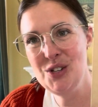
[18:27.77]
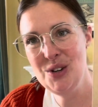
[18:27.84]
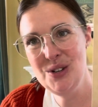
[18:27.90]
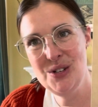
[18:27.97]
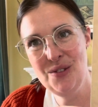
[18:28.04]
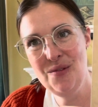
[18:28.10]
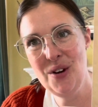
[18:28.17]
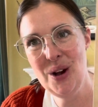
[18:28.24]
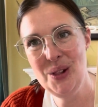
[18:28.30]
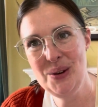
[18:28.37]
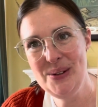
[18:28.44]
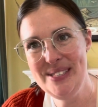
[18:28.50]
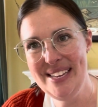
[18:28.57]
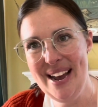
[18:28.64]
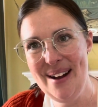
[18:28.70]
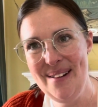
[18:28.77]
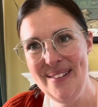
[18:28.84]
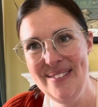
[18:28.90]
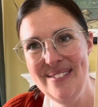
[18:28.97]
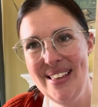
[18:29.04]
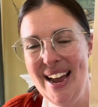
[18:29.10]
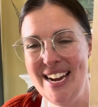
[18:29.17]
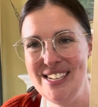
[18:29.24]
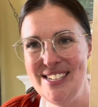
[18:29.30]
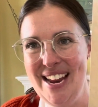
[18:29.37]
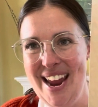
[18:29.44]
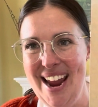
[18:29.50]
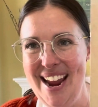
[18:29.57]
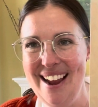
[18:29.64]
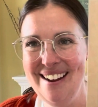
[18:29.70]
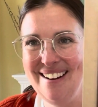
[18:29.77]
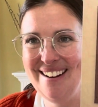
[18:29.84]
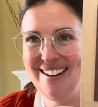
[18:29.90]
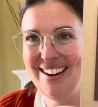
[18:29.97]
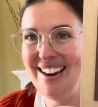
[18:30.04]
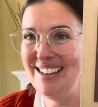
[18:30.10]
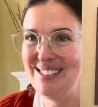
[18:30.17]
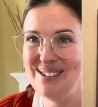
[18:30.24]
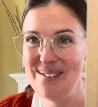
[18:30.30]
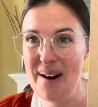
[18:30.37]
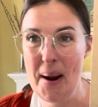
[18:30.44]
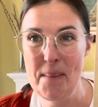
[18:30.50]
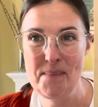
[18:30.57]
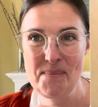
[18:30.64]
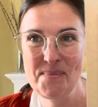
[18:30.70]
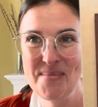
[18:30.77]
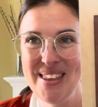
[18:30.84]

sure to follow Sal, hashtag on Instagram.